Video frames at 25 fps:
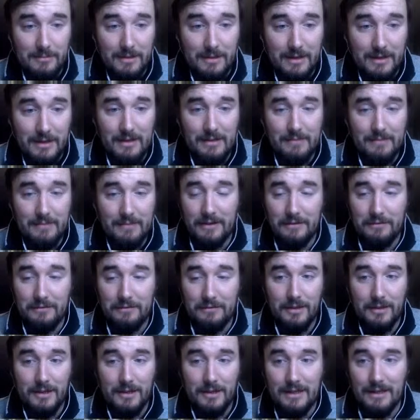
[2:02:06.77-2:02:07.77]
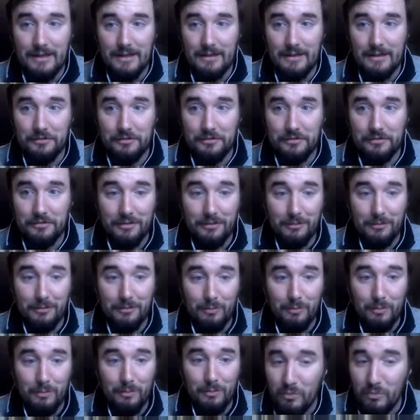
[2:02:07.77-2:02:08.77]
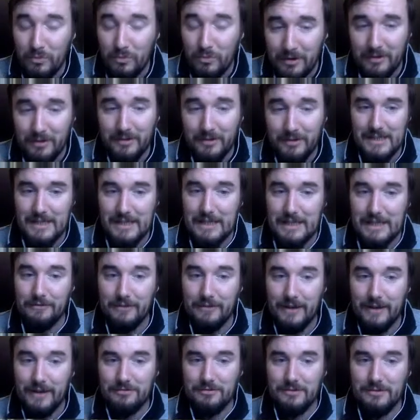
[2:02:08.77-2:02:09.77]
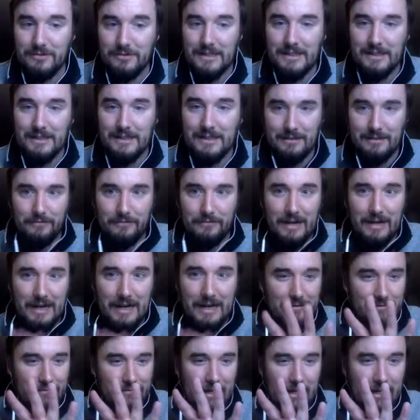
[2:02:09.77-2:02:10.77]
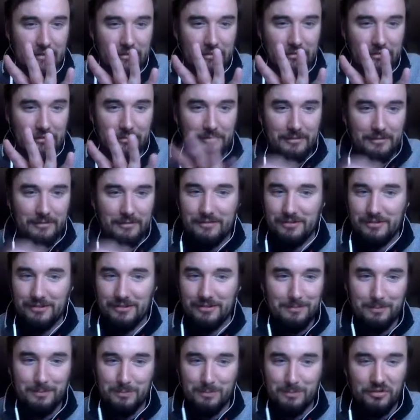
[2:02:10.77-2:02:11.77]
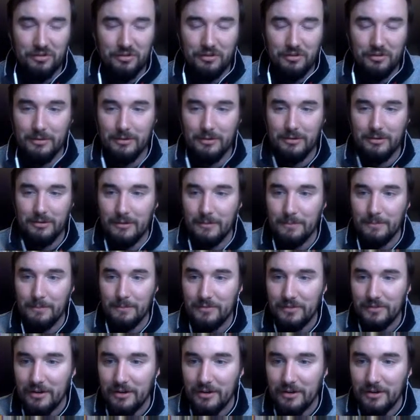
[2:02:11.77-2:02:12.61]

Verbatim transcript: My favorite thing is just the gnarly teeth, actually, like the 5 cusps. It's just super cool.